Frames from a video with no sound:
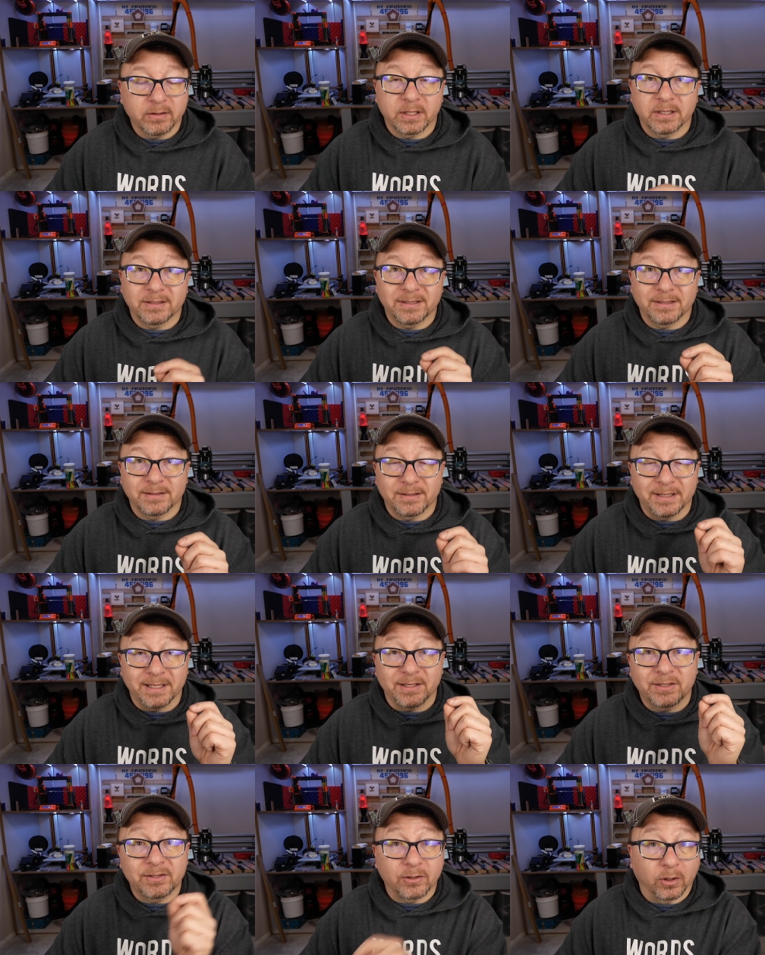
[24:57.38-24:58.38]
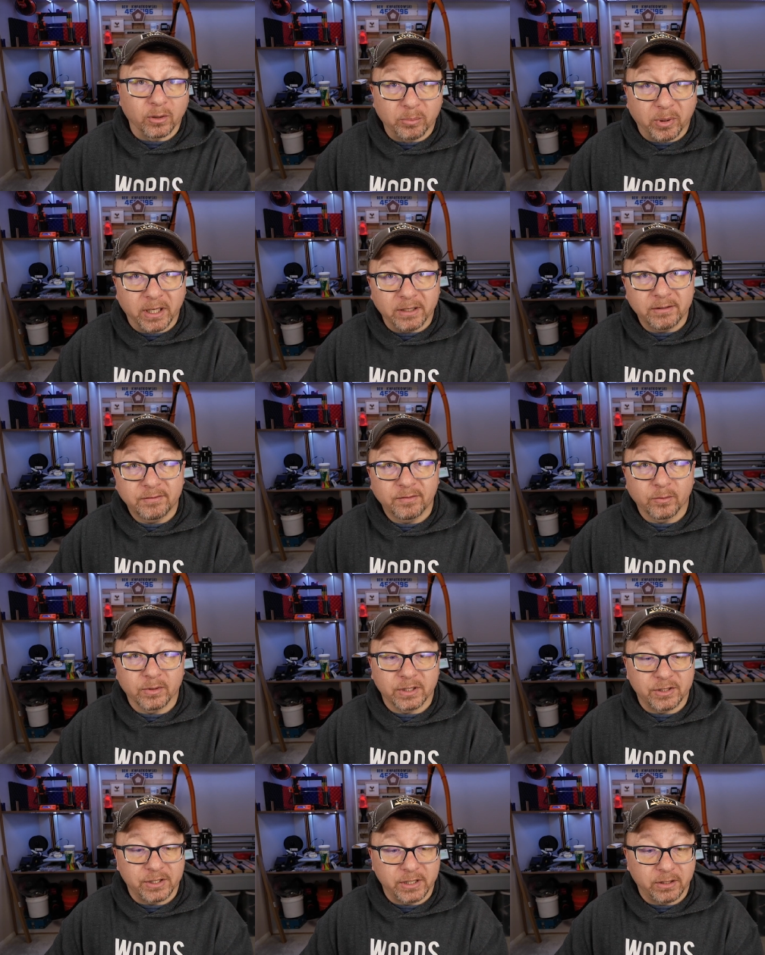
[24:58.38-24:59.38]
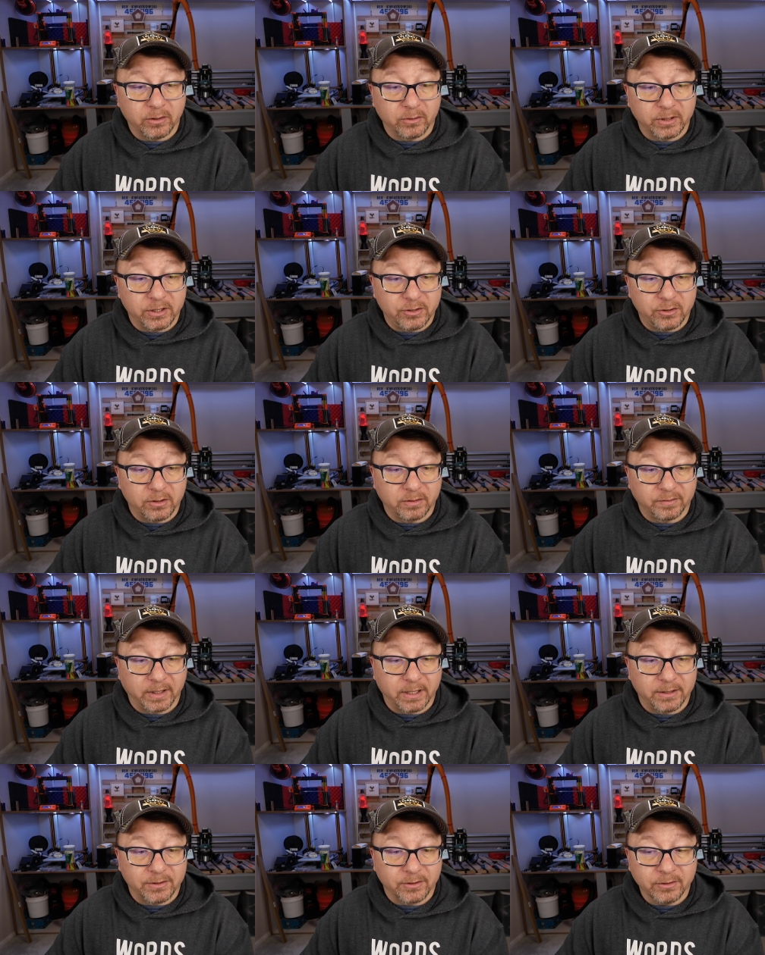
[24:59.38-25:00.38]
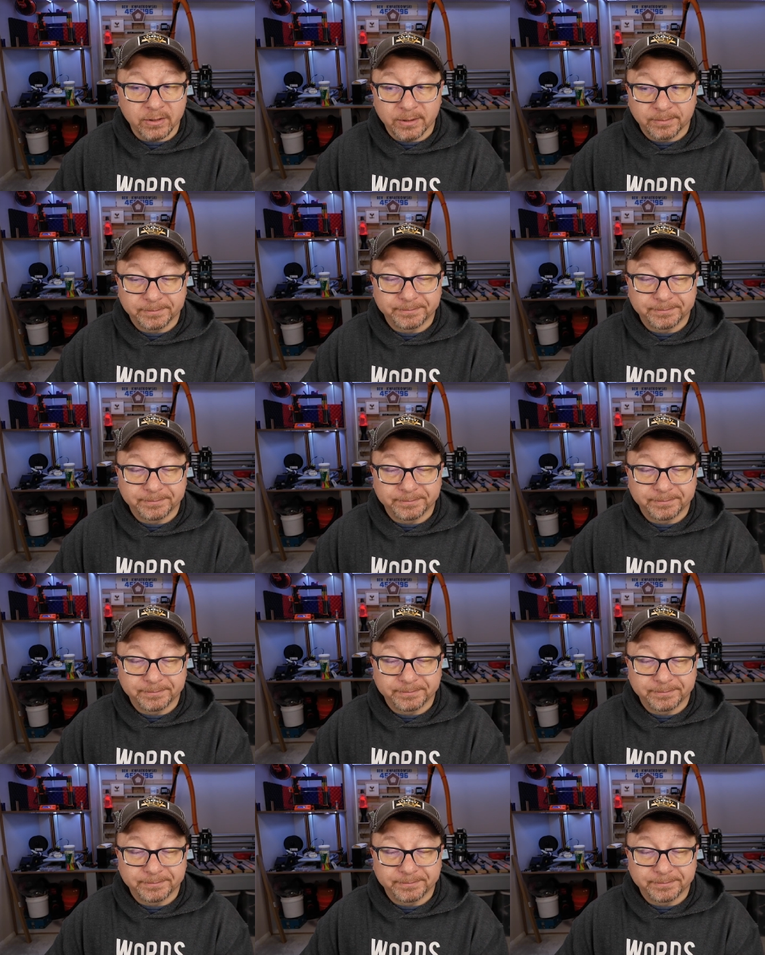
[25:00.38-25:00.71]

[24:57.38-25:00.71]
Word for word: This is the start button for the G-code that you have entered.